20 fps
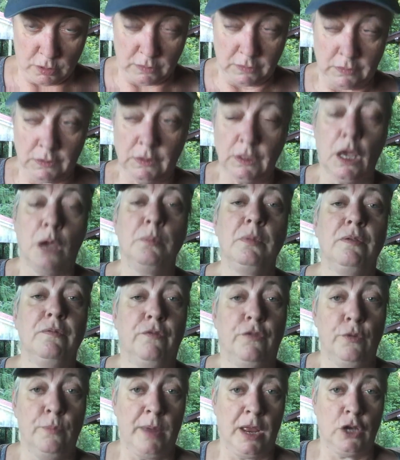some
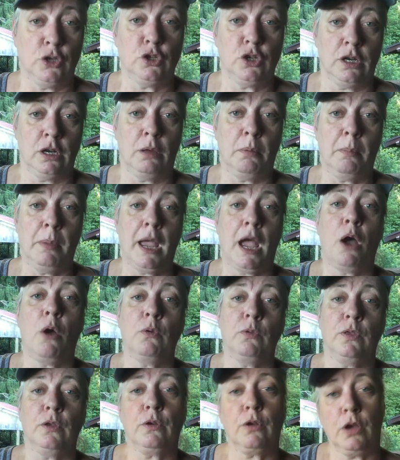information
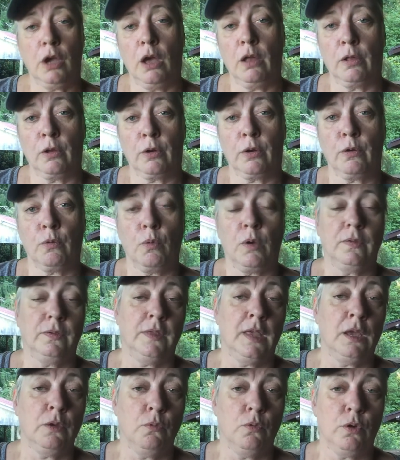about their color, what
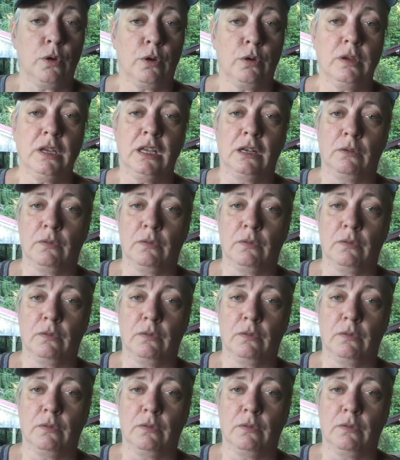they were,